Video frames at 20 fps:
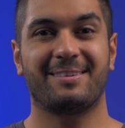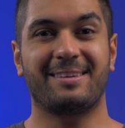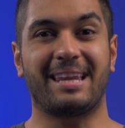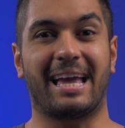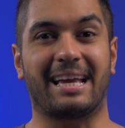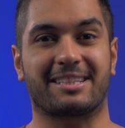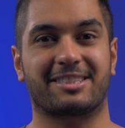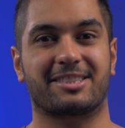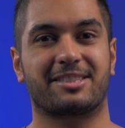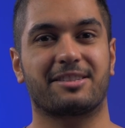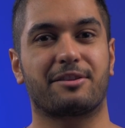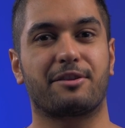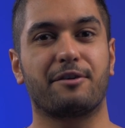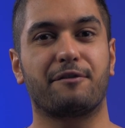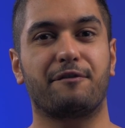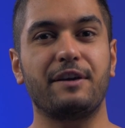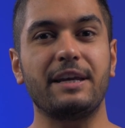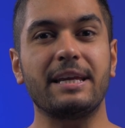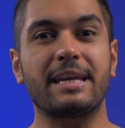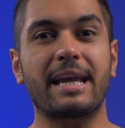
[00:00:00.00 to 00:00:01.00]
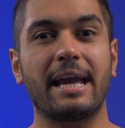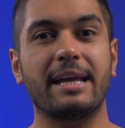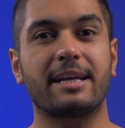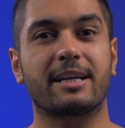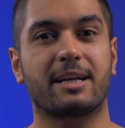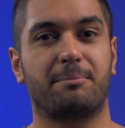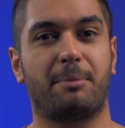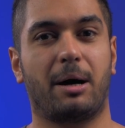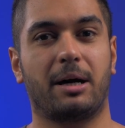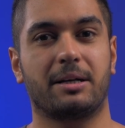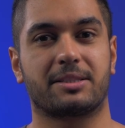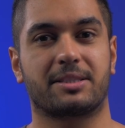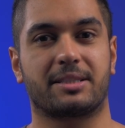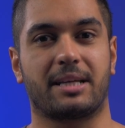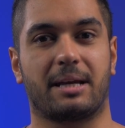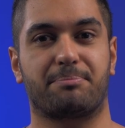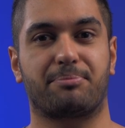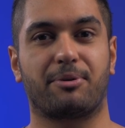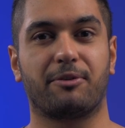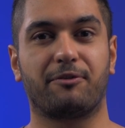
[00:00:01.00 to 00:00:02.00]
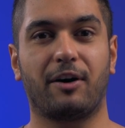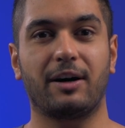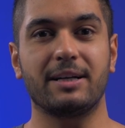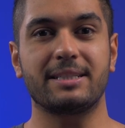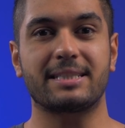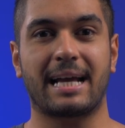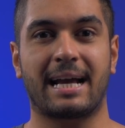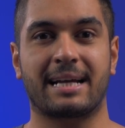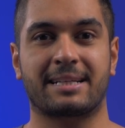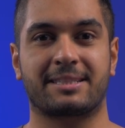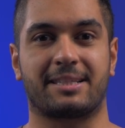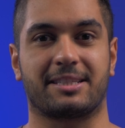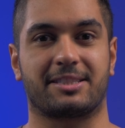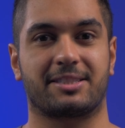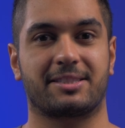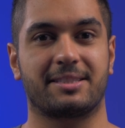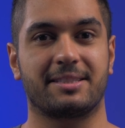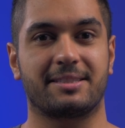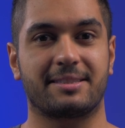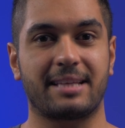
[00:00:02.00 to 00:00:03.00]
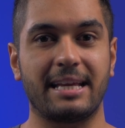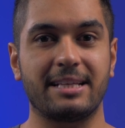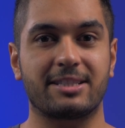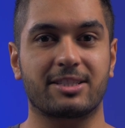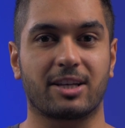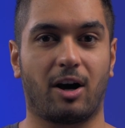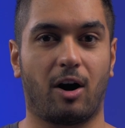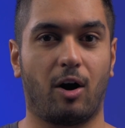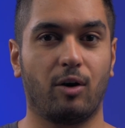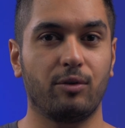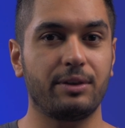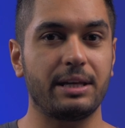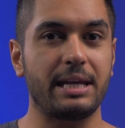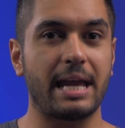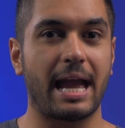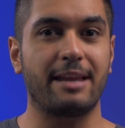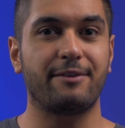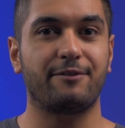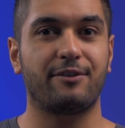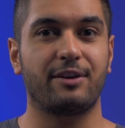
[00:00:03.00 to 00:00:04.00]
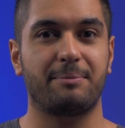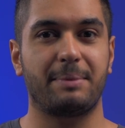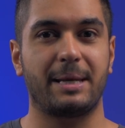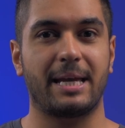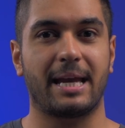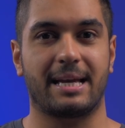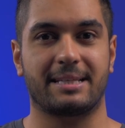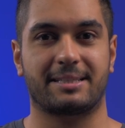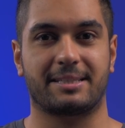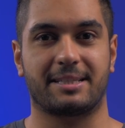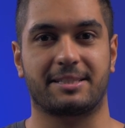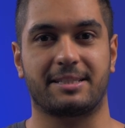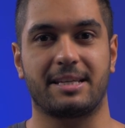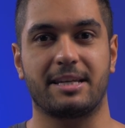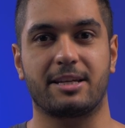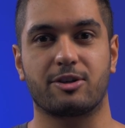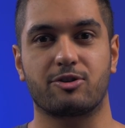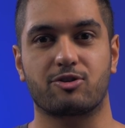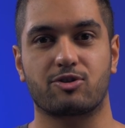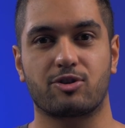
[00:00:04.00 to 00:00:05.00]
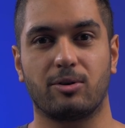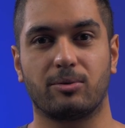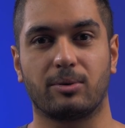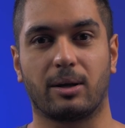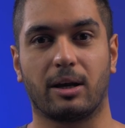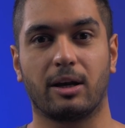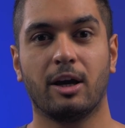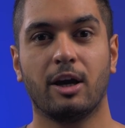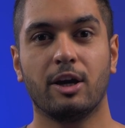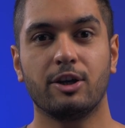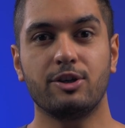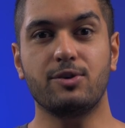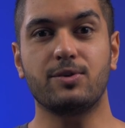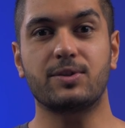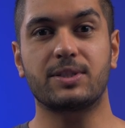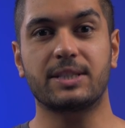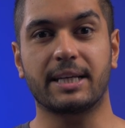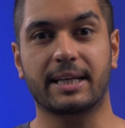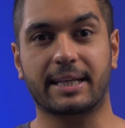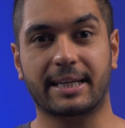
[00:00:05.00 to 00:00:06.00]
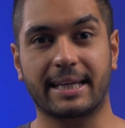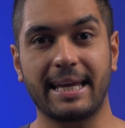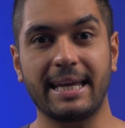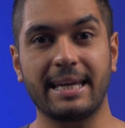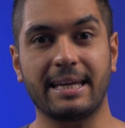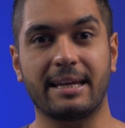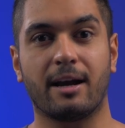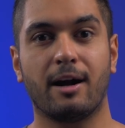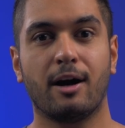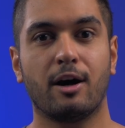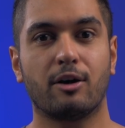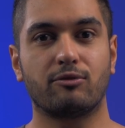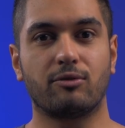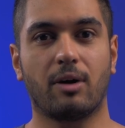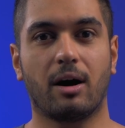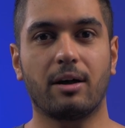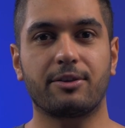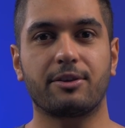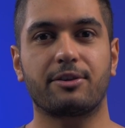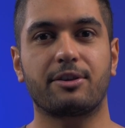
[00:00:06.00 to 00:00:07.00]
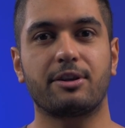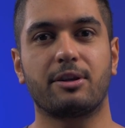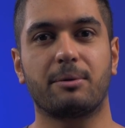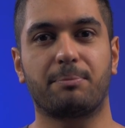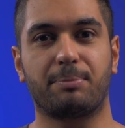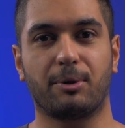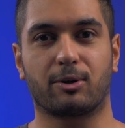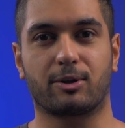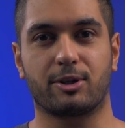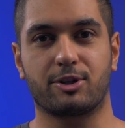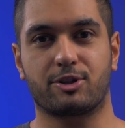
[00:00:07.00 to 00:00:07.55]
Next, the VK command set provides access to data on the NVMe SSD controller using a key rather than a block